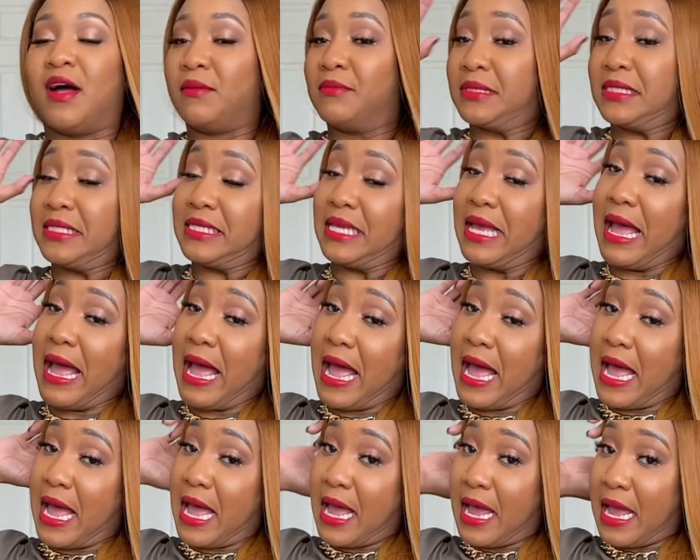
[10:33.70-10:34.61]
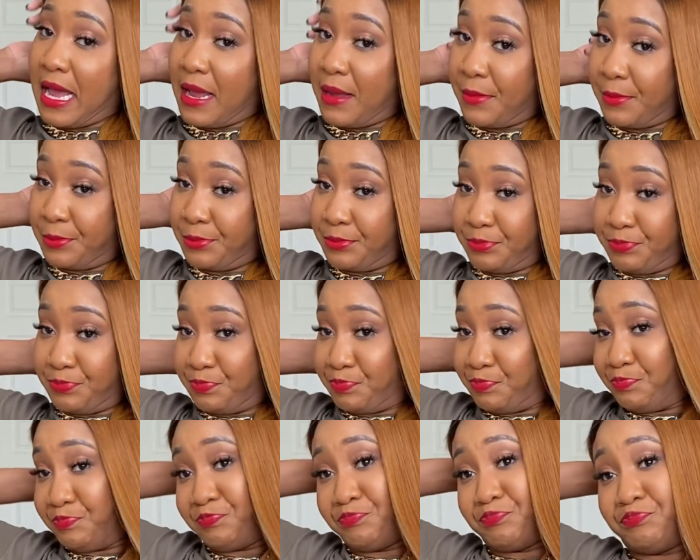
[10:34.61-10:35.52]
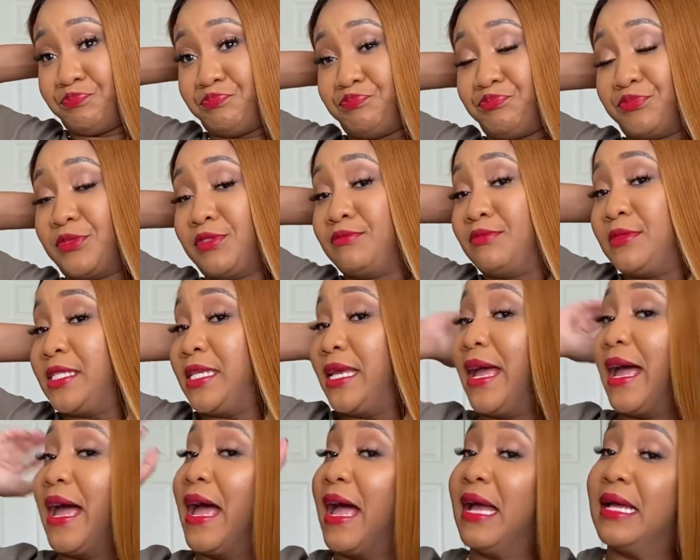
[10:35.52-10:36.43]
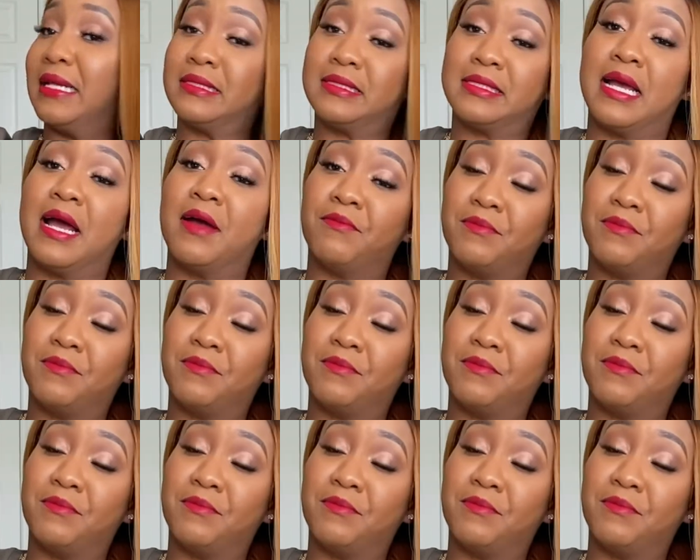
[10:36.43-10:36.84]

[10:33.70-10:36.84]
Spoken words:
tired. Time